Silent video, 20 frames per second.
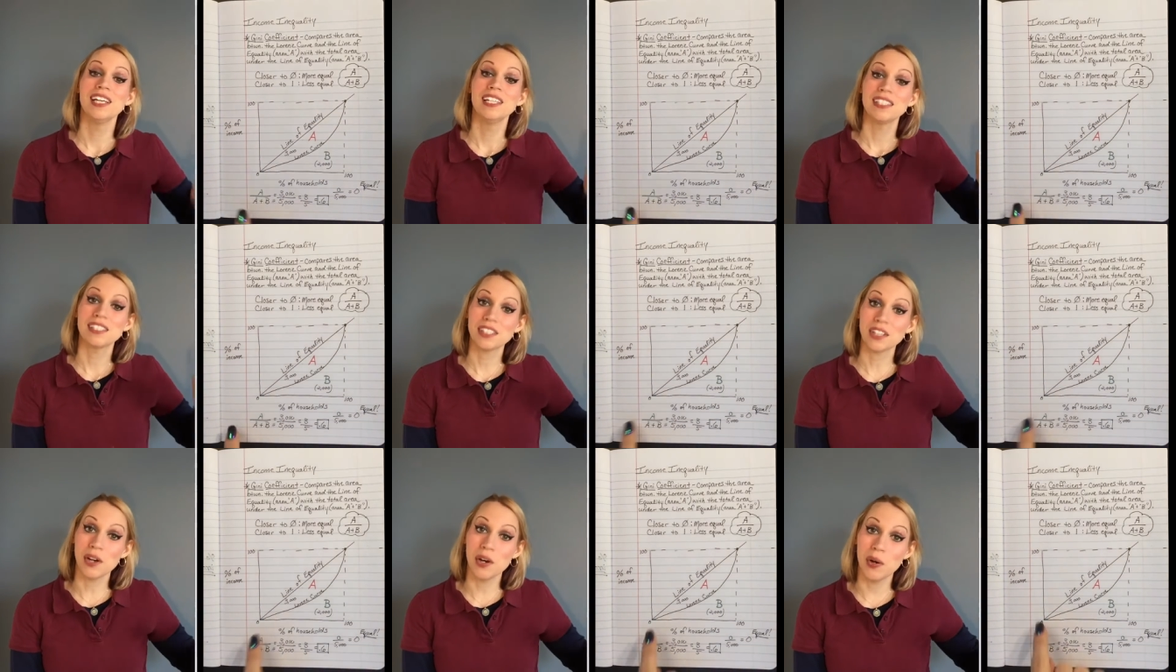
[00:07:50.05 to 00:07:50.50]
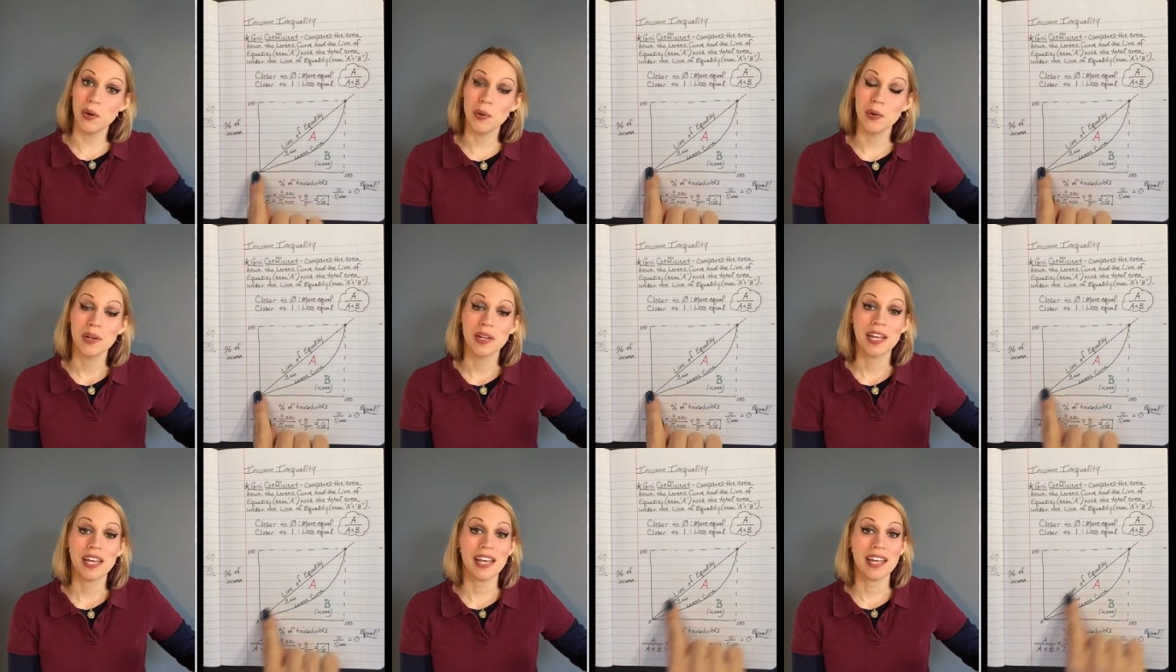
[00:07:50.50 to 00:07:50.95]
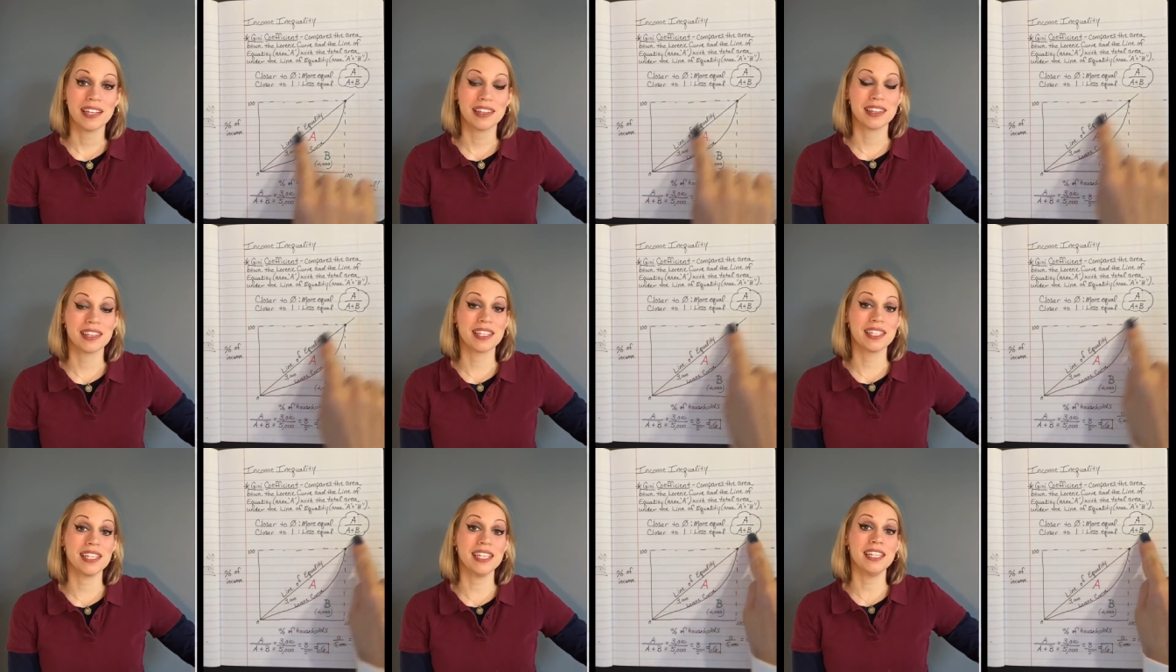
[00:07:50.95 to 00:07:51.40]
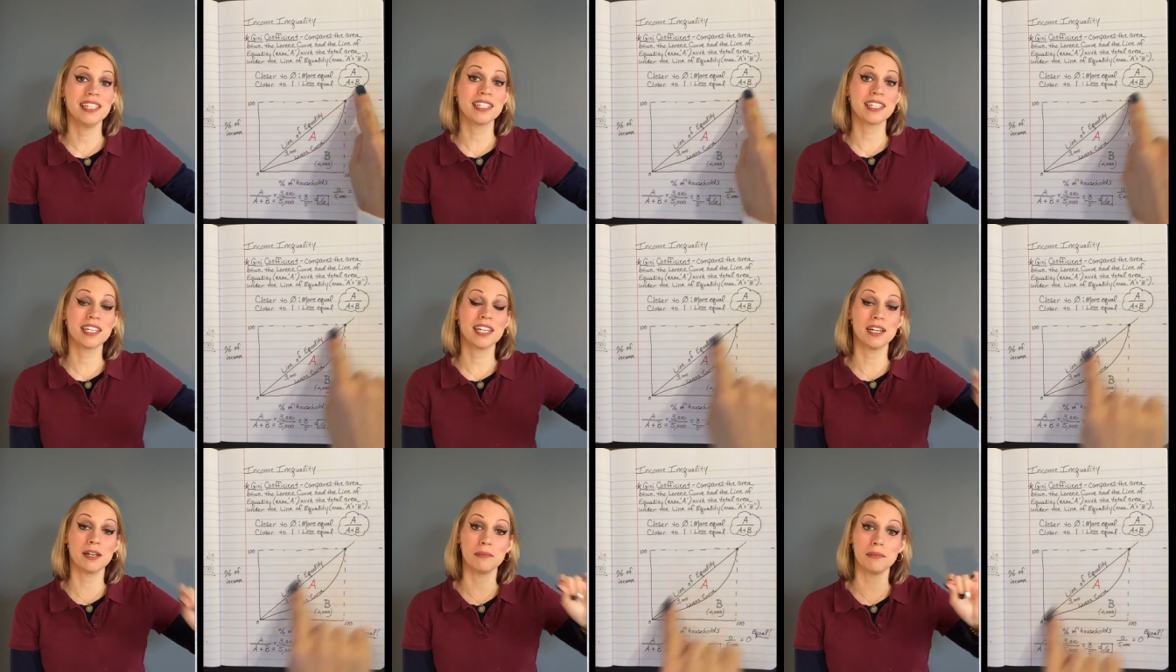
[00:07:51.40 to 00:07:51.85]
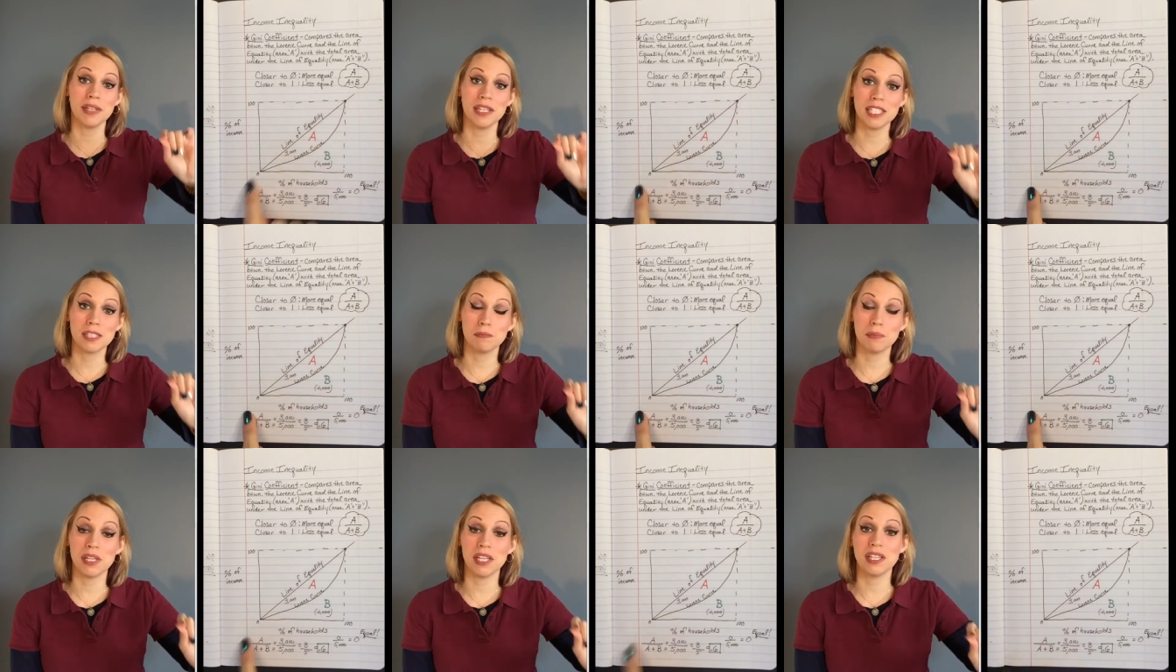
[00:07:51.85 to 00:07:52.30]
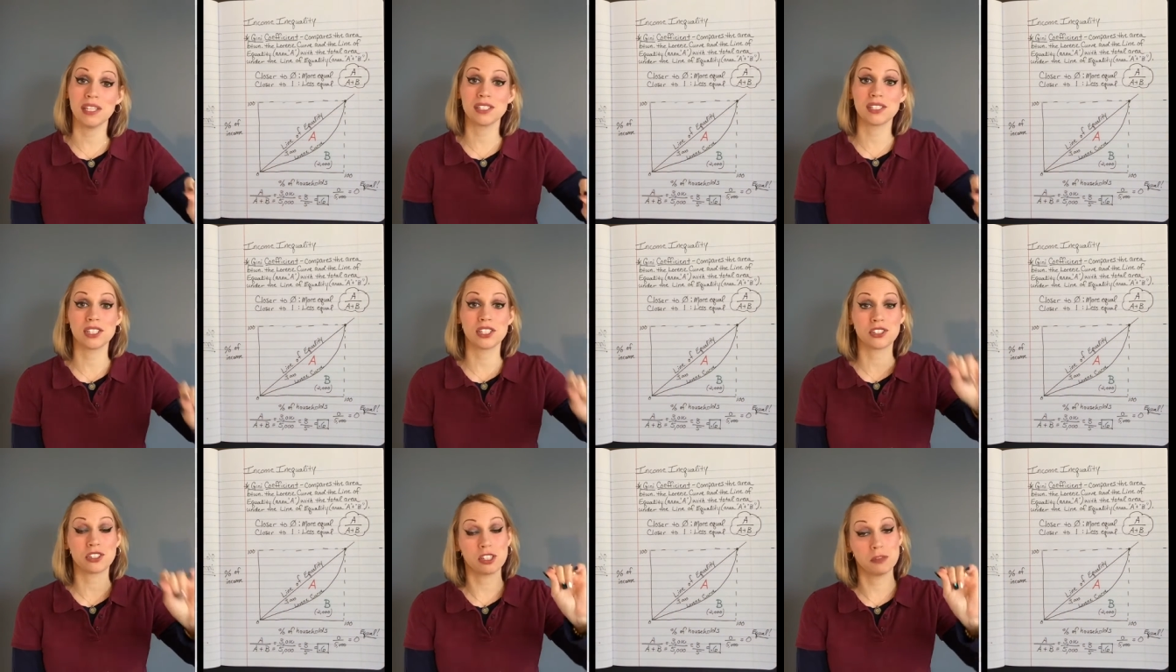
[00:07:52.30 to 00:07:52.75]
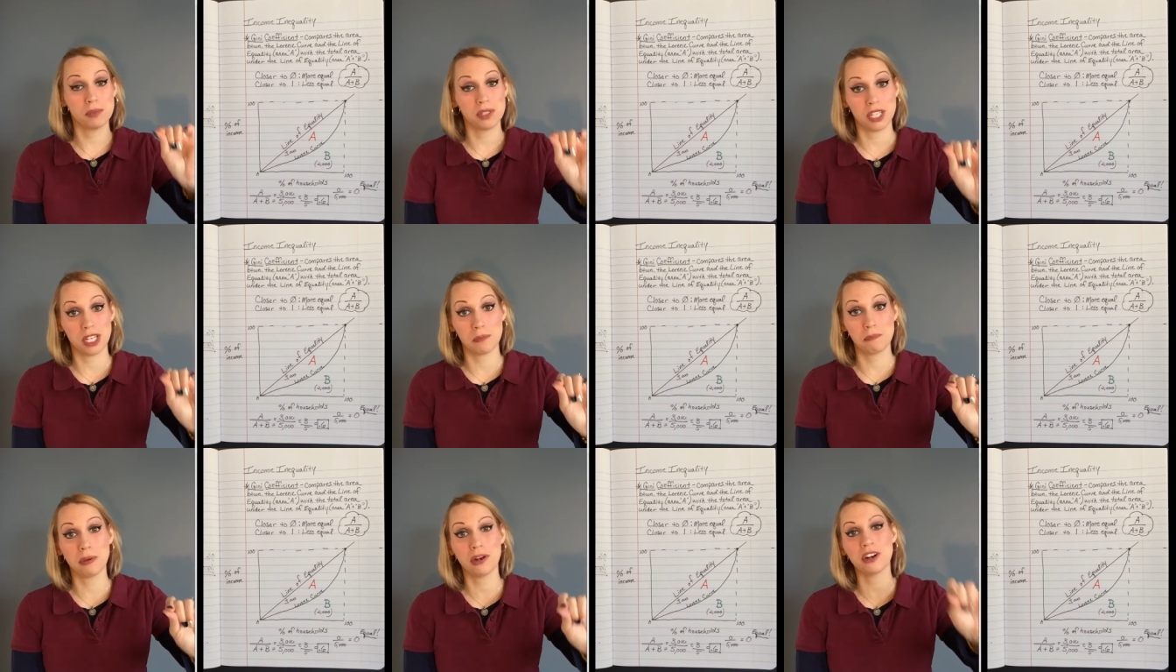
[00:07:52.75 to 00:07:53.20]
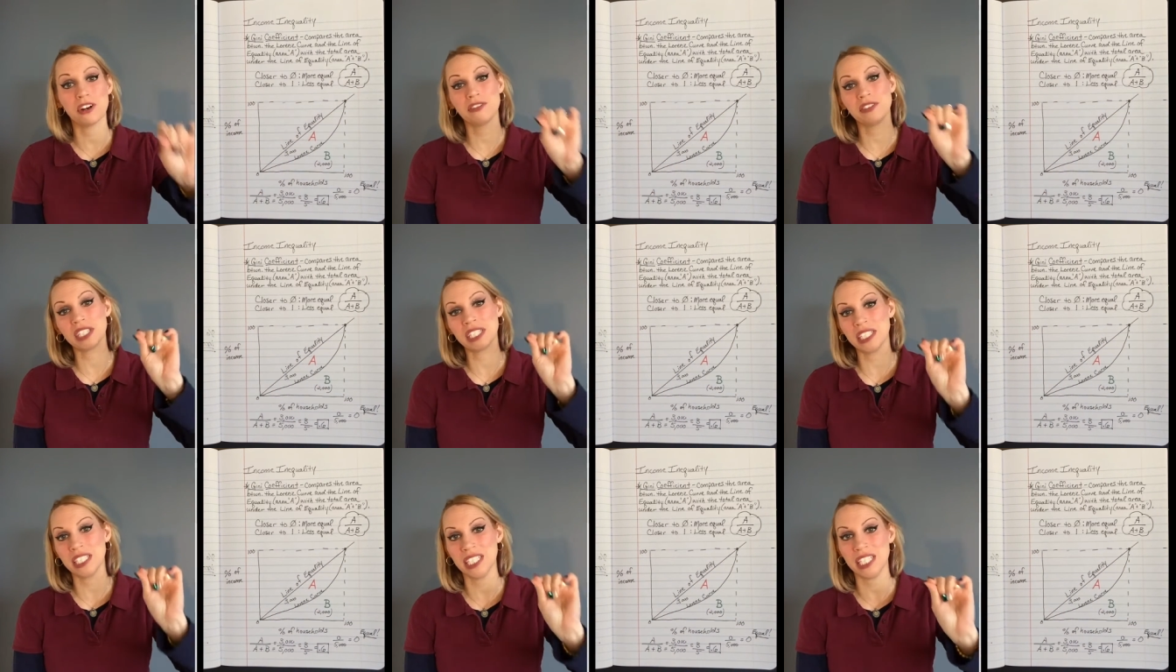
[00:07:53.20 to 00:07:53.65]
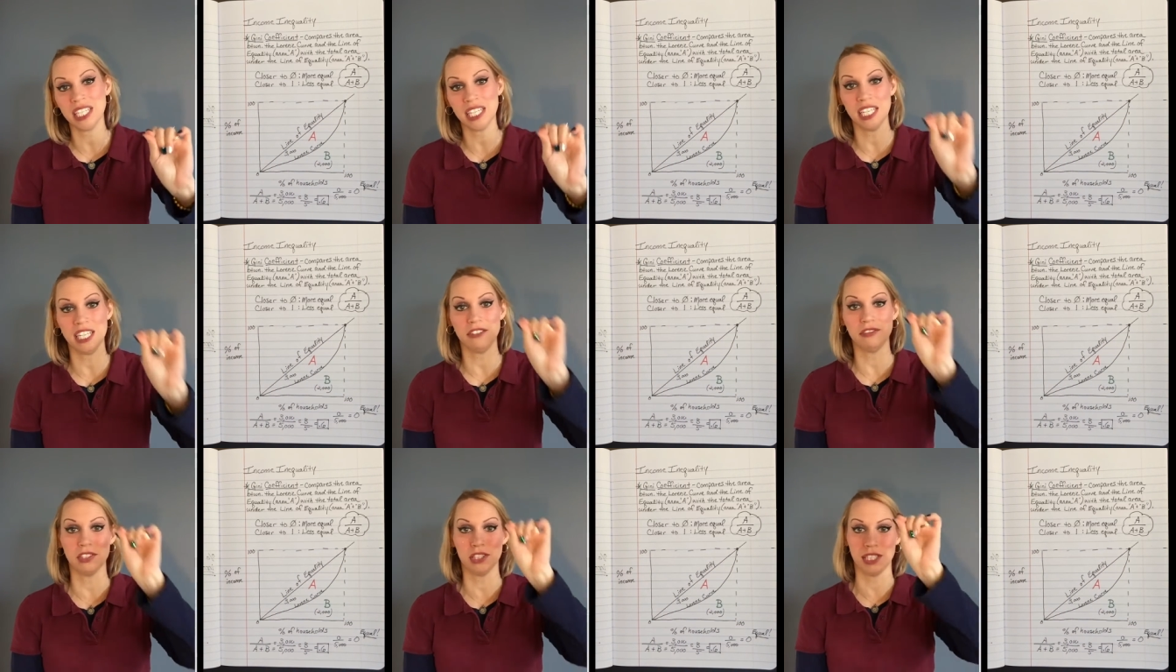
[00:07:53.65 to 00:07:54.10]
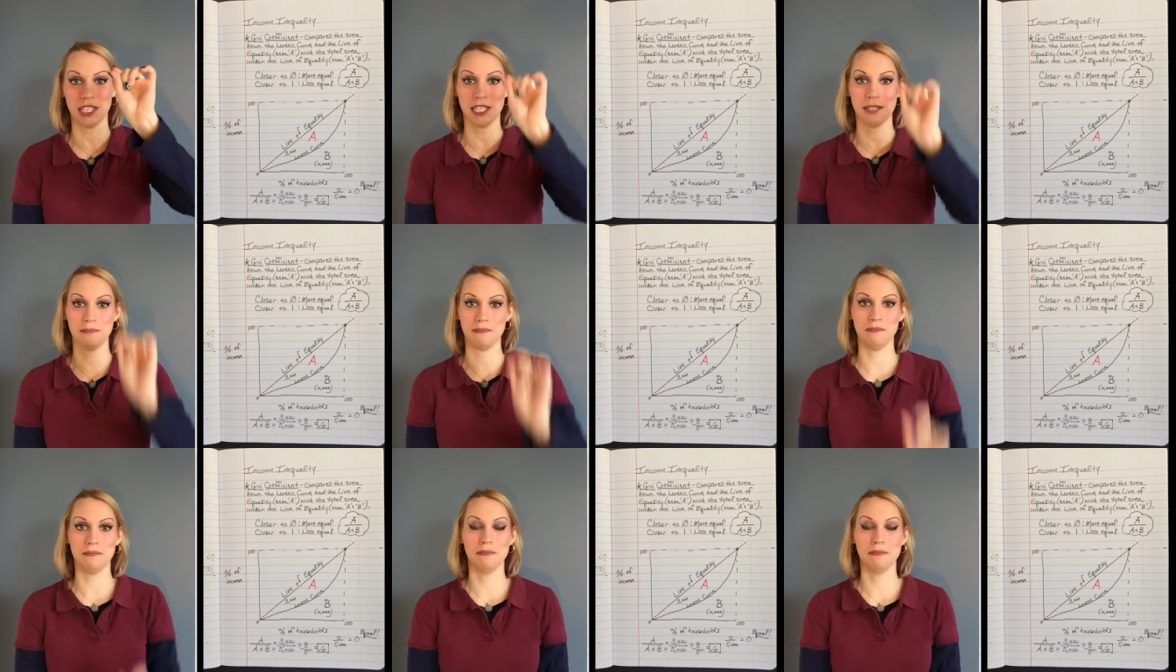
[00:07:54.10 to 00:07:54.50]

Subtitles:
So the income is being distributed perfectly evenly.